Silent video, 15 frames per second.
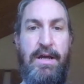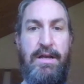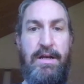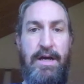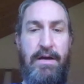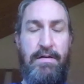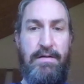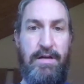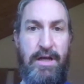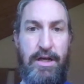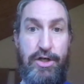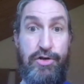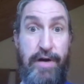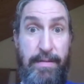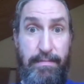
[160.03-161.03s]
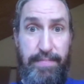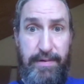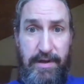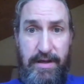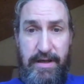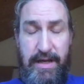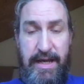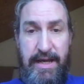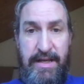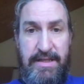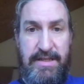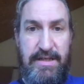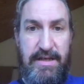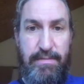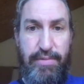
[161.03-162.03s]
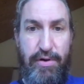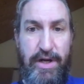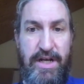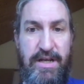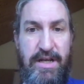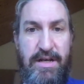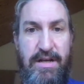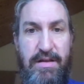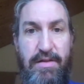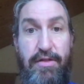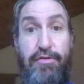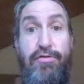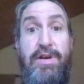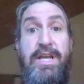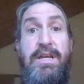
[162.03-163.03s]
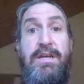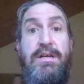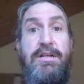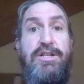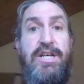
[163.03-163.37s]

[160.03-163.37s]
Now, Trump has appointed 3